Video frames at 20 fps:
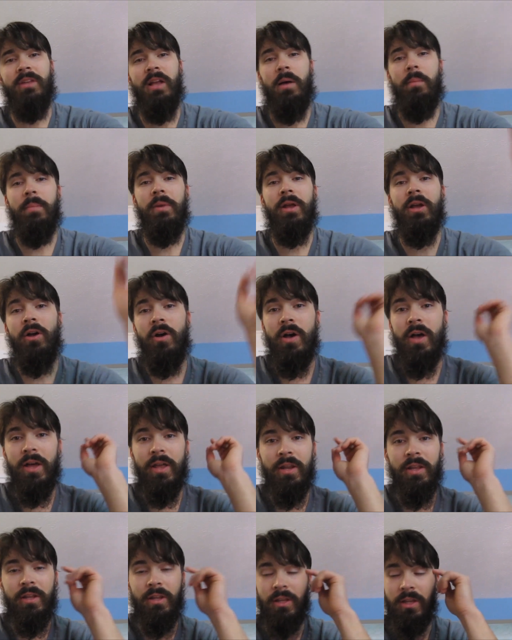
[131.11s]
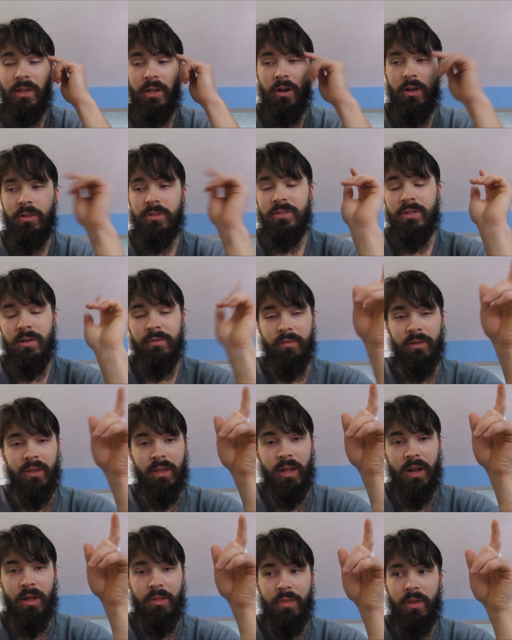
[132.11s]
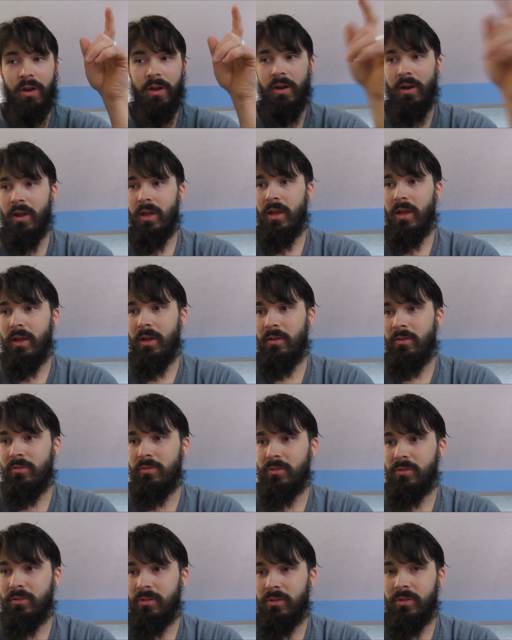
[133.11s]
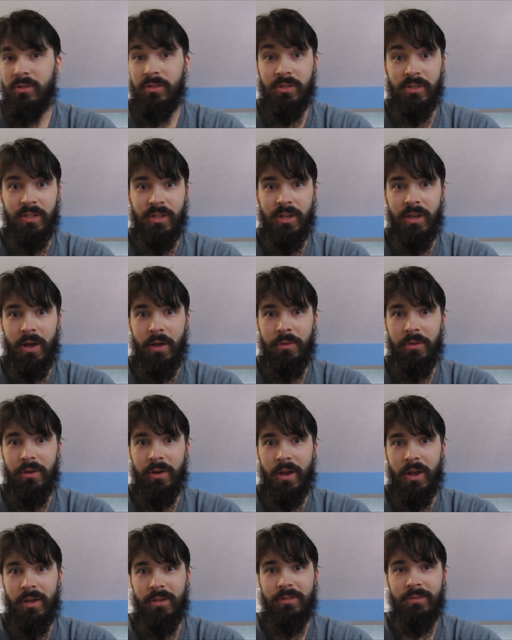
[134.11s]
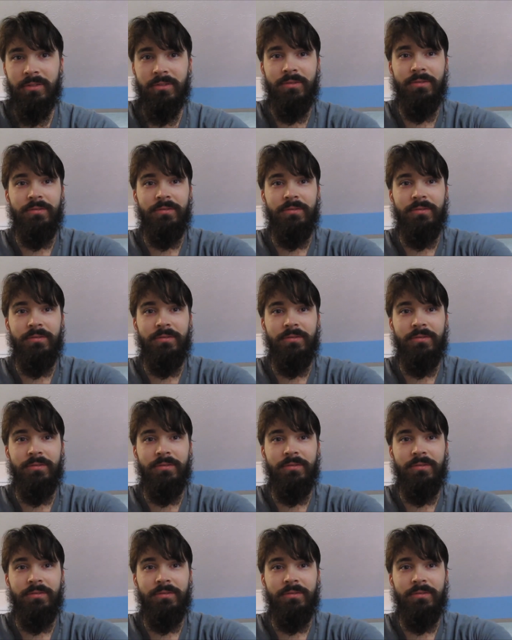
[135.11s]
I'm gonna go ahead and get all this stuff and get out there, and see you out there, guys.